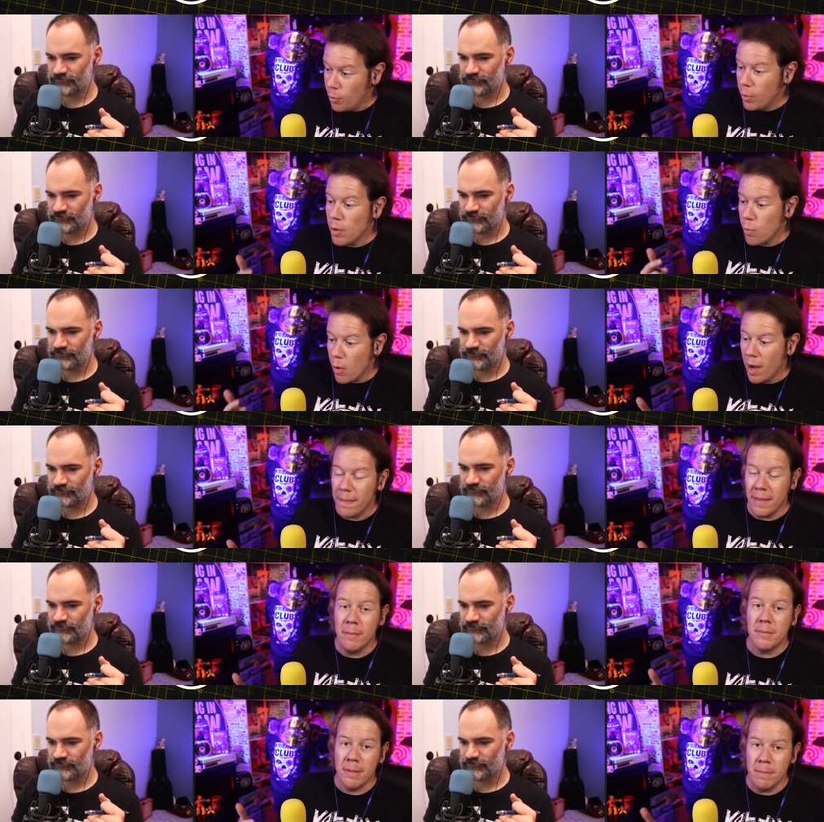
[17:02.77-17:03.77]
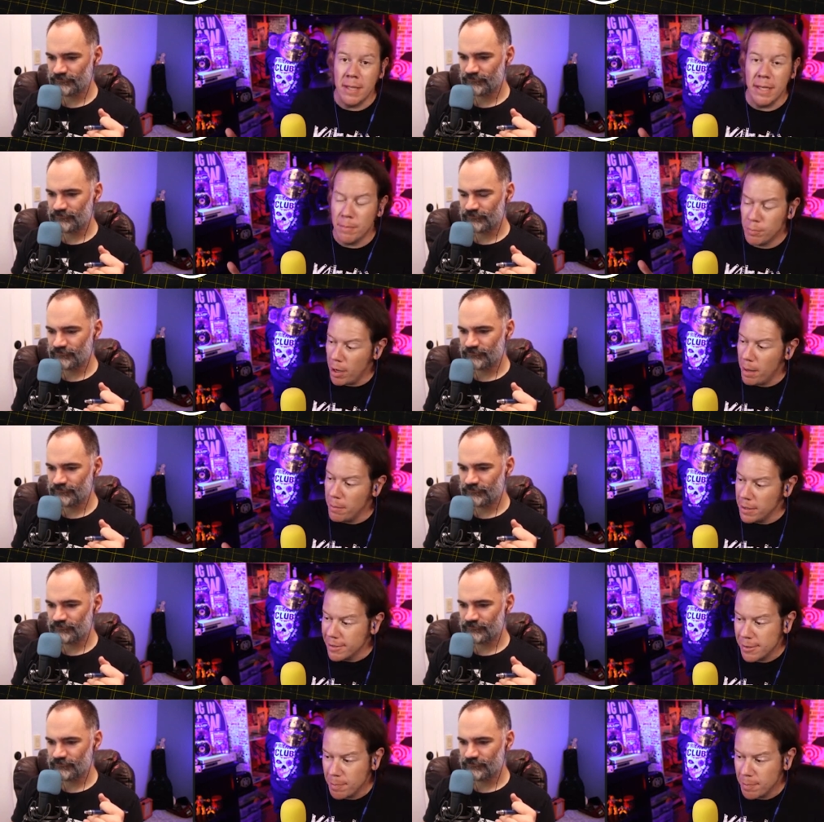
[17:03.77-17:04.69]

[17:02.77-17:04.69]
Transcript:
Speaker 1: We want them to be in prominent